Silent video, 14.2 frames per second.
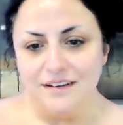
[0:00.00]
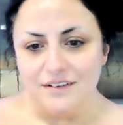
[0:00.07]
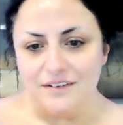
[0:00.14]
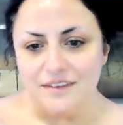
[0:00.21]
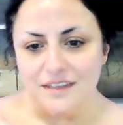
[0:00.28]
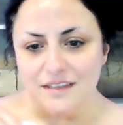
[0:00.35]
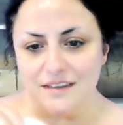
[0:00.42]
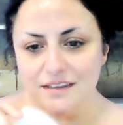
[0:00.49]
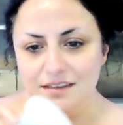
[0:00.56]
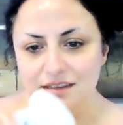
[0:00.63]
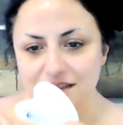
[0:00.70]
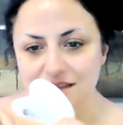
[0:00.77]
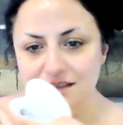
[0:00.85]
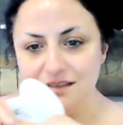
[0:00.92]
I think that
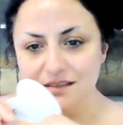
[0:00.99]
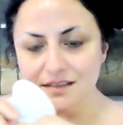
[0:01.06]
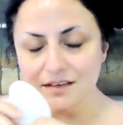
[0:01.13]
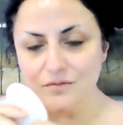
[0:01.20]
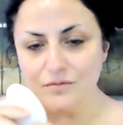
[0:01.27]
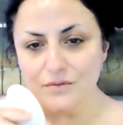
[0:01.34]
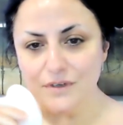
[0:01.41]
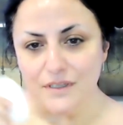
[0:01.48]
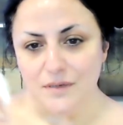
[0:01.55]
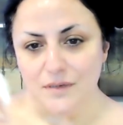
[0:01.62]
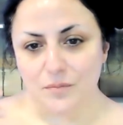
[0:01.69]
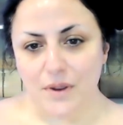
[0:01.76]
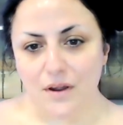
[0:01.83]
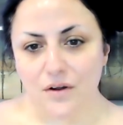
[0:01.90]
this is a really
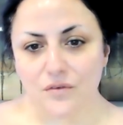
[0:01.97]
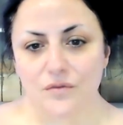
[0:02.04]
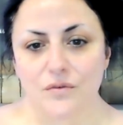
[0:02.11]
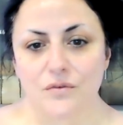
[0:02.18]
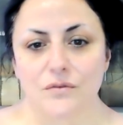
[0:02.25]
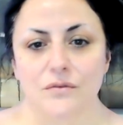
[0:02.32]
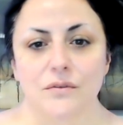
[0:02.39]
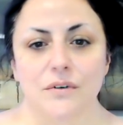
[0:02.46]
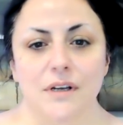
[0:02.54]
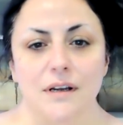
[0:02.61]
powerful